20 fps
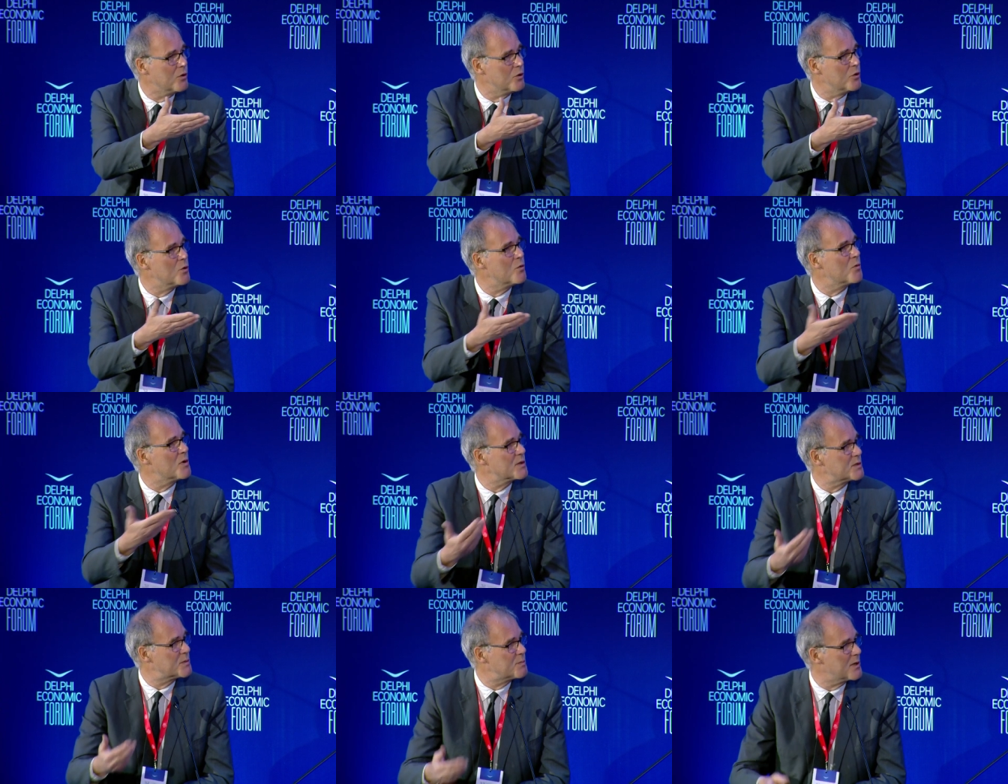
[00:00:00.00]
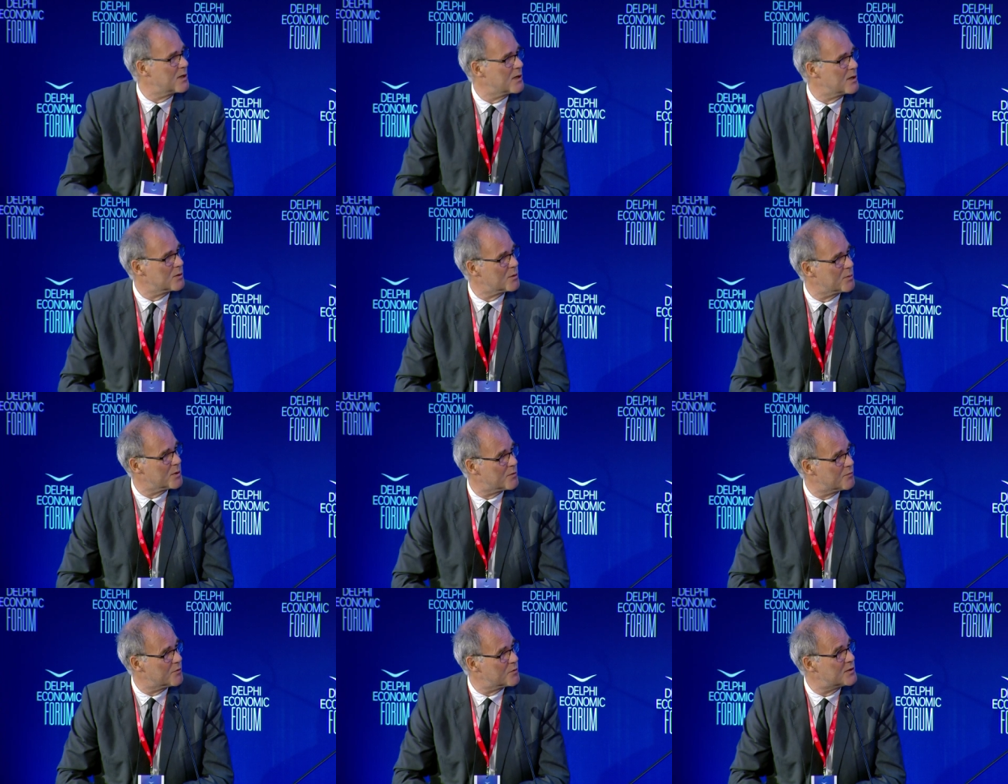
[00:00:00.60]
You were speaking
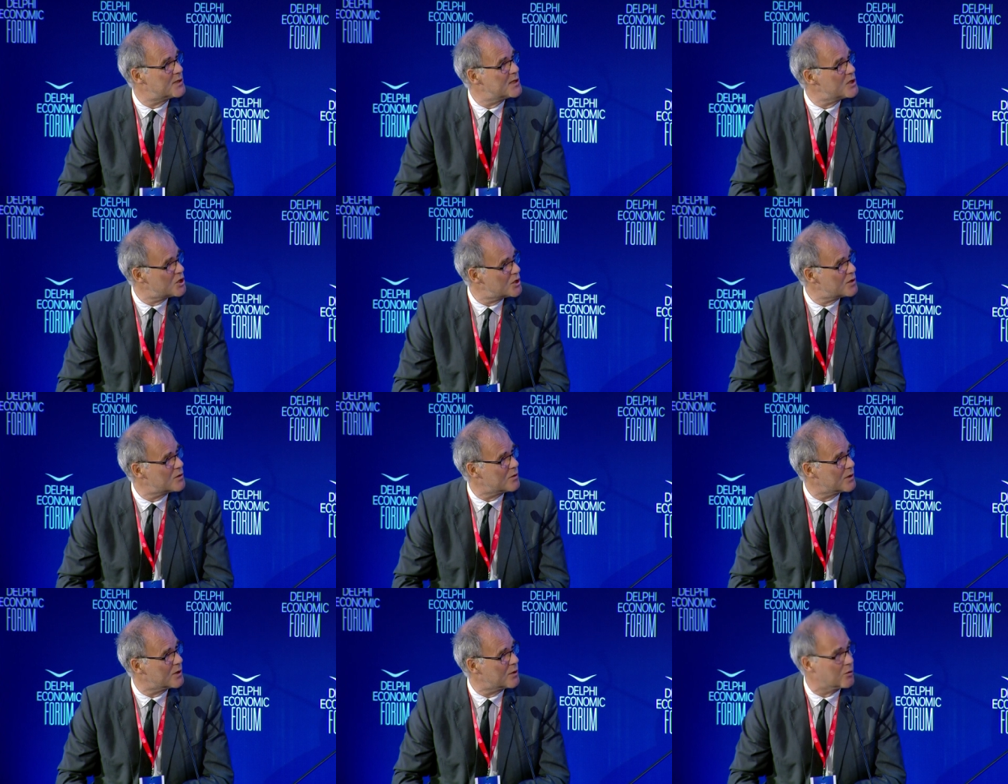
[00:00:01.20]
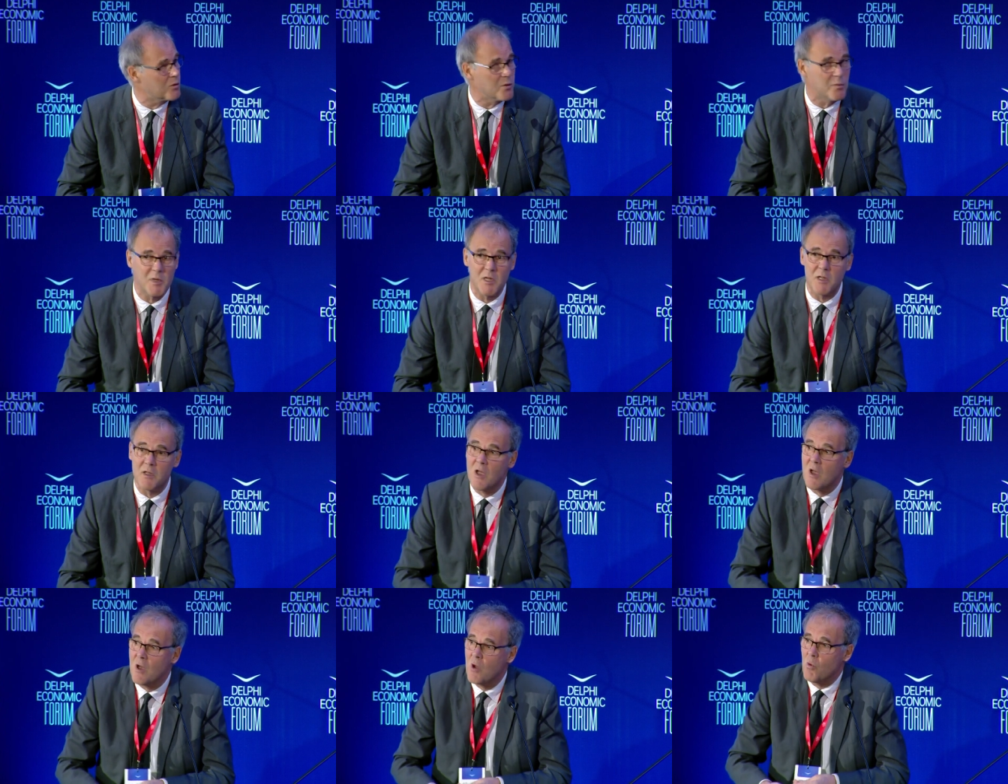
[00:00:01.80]
about the digital
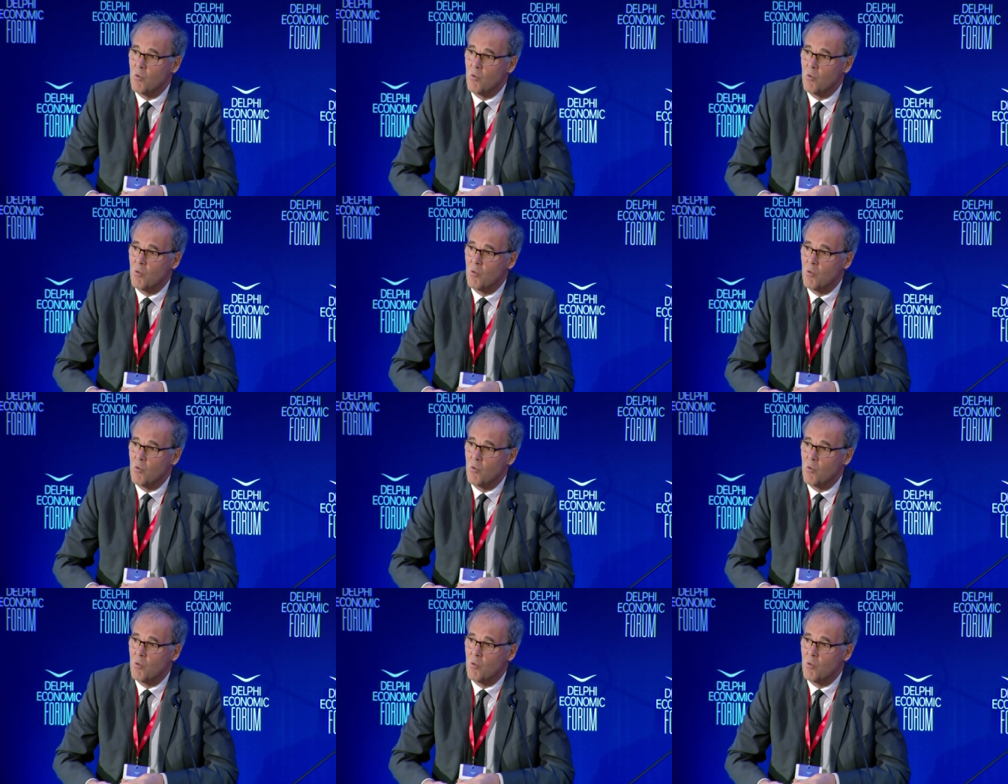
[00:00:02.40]
economy.